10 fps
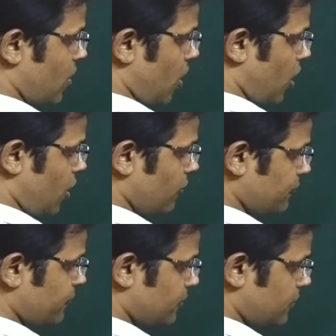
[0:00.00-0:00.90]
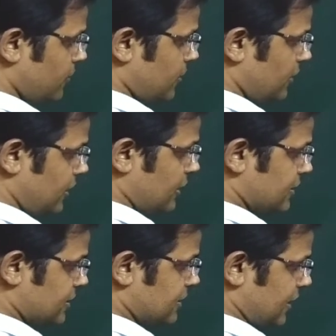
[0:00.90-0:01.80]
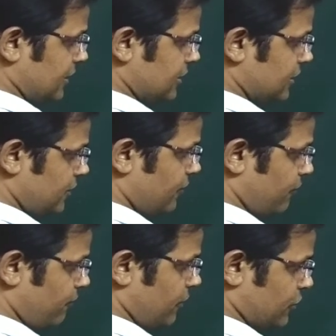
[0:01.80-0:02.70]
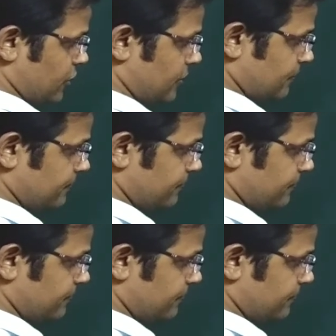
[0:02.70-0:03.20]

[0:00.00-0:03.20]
of distinct vision.